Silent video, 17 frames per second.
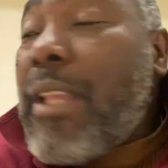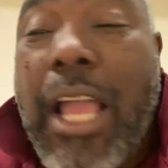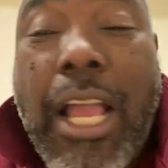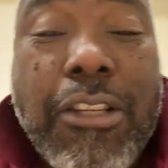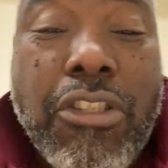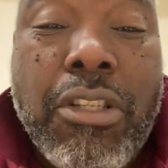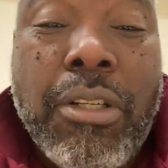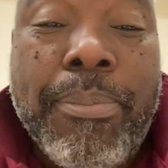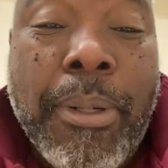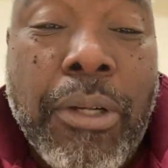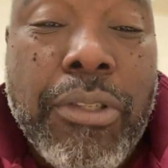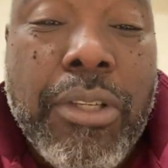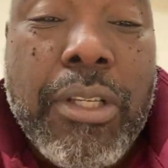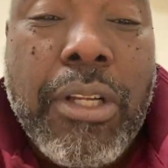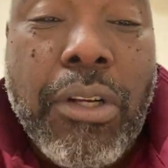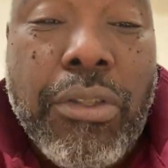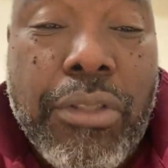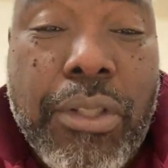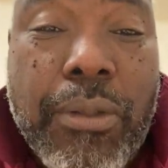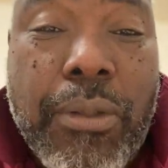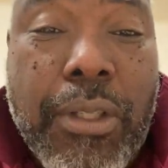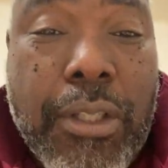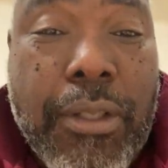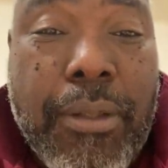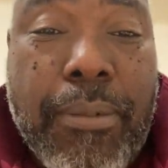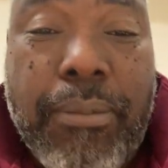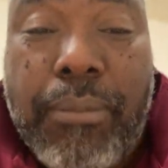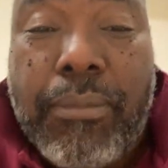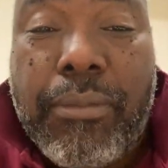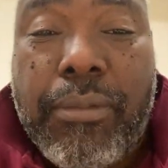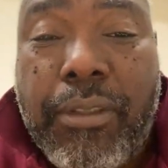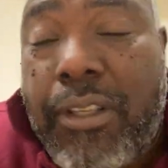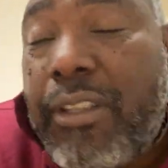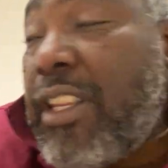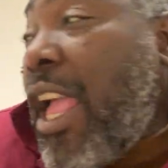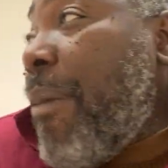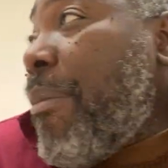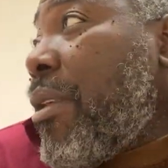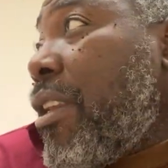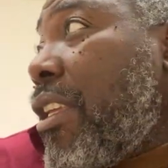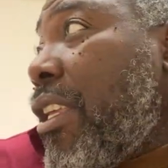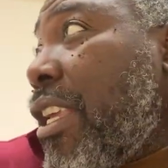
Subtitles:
I should post it on YouTube. Salmon and